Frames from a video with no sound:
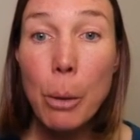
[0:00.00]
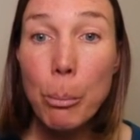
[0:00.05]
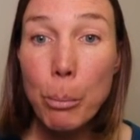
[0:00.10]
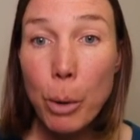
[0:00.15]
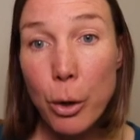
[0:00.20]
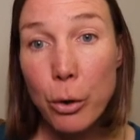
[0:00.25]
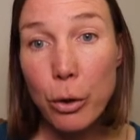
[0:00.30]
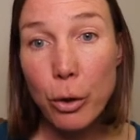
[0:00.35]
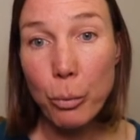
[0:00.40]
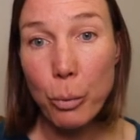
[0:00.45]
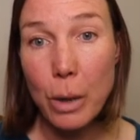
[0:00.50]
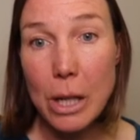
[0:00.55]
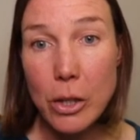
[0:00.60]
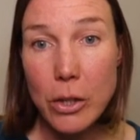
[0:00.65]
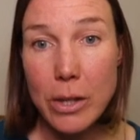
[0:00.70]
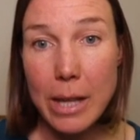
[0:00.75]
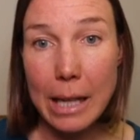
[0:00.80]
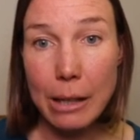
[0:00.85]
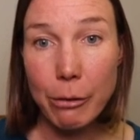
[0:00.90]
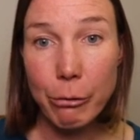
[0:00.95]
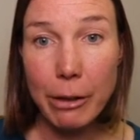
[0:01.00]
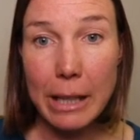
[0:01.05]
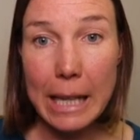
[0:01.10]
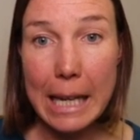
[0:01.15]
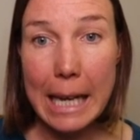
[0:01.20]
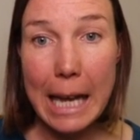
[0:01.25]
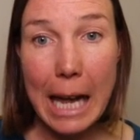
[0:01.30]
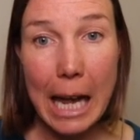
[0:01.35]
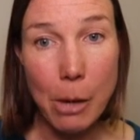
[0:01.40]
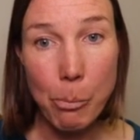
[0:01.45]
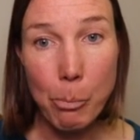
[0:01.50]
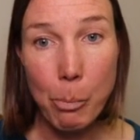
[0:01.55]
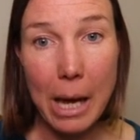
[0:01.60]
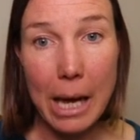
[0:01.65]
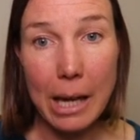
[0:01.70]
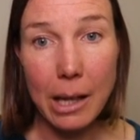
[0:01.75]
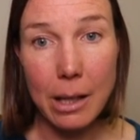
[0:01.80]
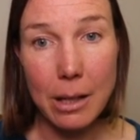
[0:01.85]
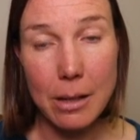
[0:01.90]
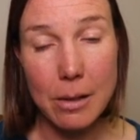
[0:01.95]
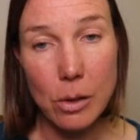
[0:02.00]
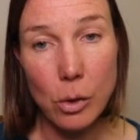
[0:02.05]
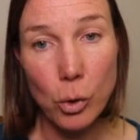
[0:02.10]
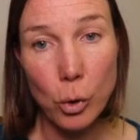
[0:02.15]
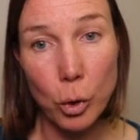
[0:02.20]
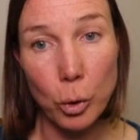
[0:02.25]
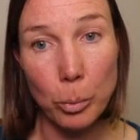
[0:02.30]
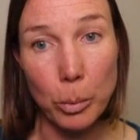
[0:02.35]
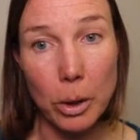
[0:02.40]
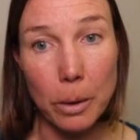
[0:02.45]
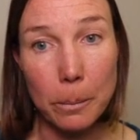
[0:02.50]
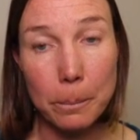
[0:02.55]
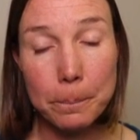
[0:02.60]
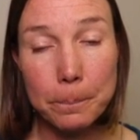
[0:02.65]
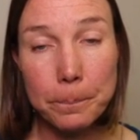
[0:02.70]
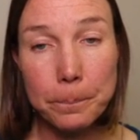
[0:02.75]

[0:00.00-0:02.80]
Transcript: both of which thankfully came back as normal.